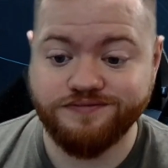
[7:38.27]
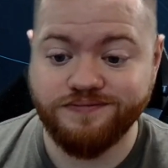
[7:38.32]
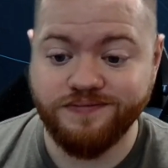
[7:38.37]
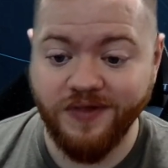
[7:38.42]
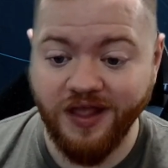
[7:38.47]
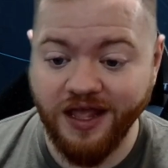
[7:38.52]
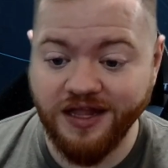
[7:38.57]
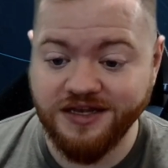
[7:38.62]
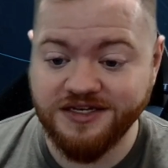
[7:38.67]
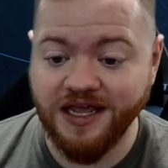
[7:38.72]

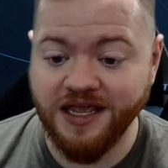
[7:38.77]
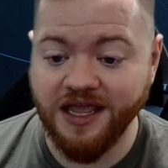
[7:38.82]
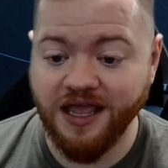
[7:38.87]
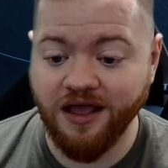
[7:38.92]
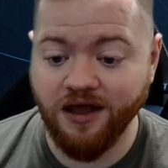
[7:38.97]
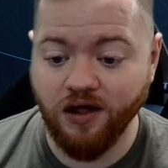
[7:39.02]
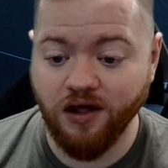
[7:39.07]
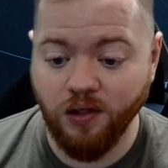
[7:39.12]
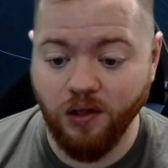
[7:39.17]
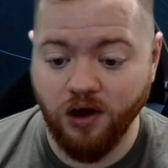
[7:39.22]
And
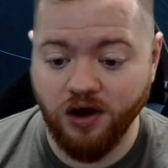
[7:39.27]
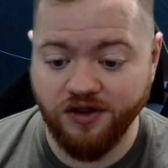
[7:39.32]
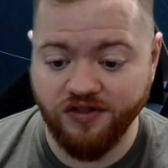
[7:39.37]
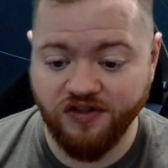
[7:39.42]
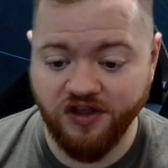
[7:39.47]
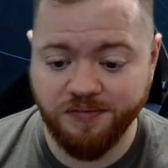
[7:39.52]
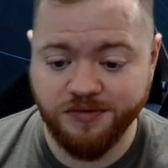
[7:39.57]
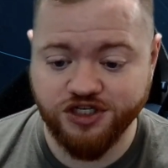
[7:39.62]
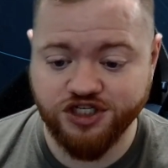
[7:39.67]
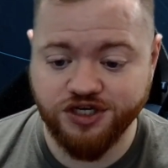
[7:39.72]
taking a lot of
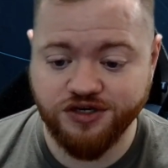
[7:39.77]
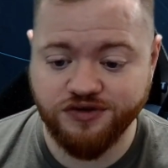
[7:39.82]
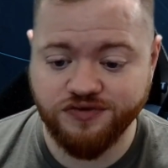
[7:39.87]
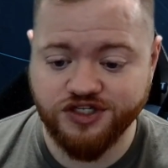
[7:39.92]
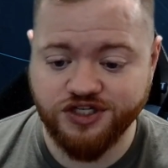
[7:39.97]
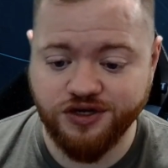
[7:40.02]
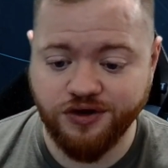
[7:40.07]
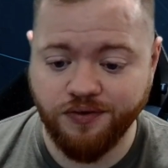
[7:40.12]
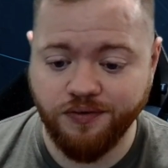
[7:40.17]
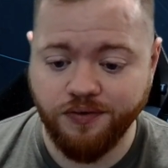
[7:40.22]
damage there.
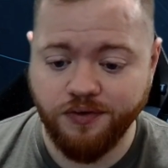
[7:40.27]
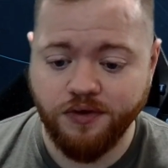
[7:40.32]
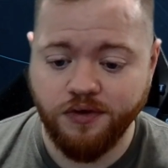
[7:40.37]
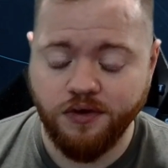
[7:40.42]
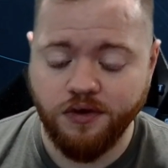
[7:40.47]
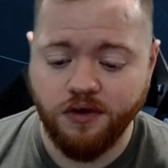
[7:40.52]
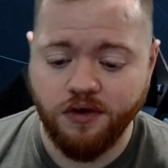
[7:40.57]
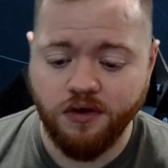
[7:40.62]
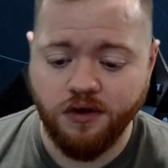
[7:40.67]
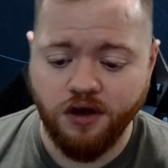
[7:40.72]
So
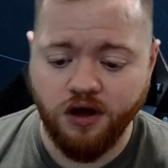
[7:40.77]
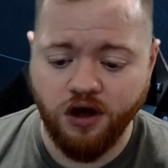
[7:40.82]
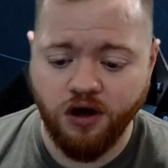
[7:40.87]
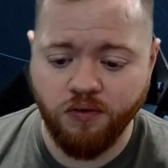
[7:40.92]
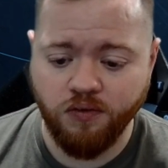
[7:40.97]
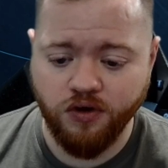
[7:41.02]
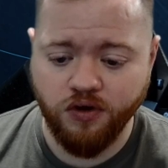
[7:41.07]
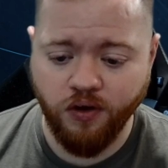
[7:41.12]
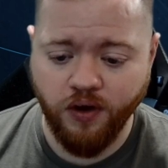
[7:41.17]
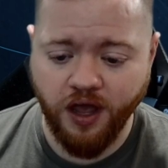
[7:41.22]

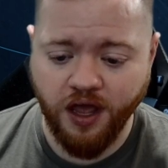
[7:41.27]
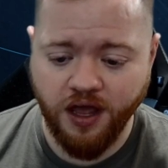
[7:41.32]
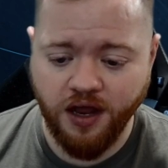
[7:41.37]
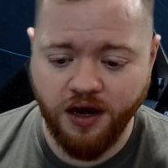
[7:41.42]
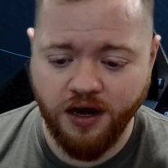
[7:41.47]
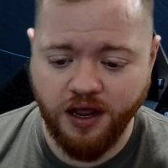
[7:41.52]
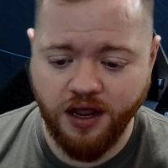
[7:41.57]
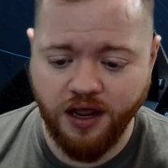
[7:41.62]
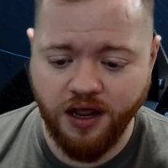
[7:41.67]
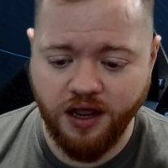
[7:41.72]
we'll go
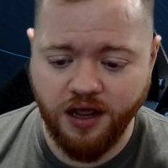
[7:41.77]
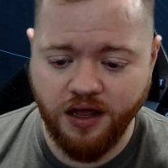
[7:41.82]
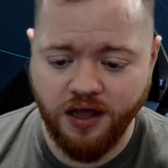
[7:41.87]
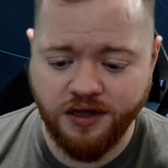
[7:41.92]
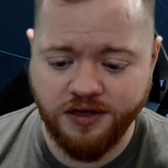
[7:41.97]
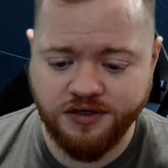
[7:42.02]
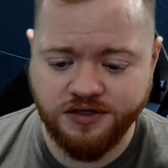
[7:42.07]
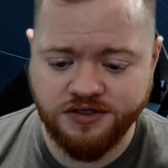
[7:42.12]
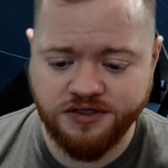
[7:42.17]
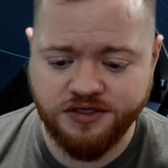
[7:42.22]
ahead
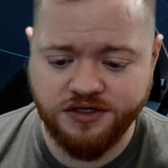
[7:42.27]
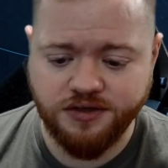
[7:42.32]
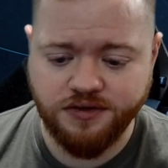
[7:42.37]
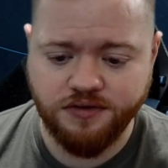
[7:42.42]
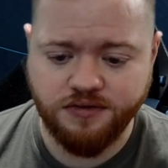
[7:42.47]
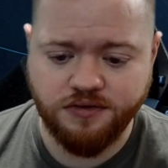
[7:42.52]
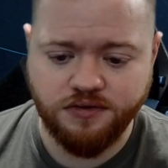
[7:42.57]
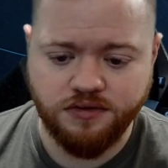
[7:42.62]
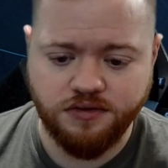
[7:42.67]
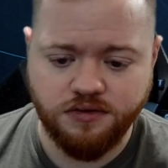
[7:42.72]
and
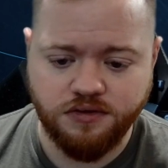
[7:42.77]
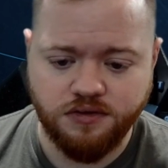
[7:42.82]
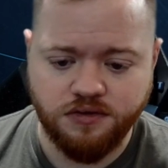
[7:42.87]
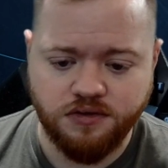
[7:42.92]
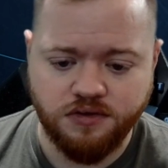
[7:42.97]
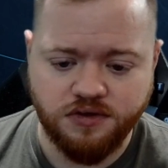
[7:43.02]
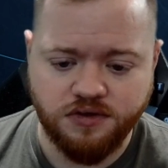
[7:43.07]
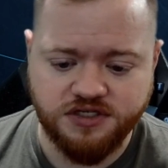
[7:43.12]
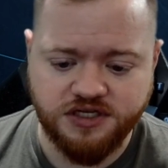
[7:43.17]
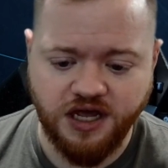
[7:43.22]

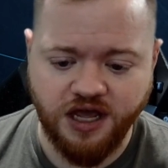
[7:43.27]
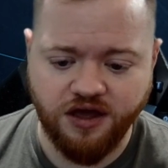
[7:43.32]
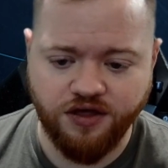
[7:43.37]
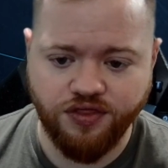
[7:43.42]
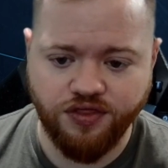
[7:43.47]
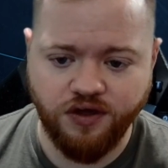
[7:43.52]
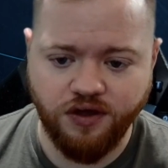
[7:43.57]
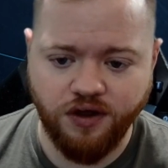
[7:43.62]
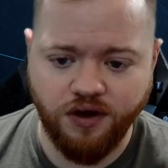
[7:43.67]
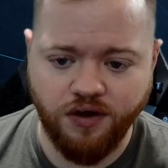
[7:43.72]
attack
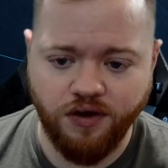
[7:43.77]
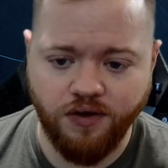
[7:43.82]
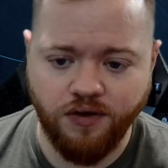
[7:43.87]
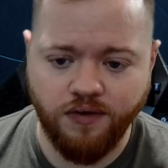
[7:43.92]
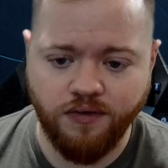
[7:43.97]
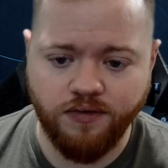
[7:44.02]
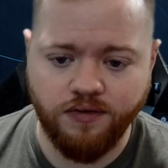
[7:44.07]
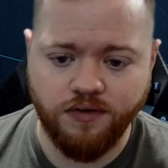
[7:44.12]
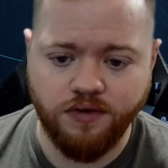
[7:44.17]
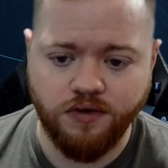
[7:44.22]

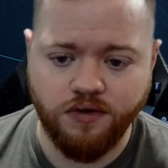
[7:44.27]
there.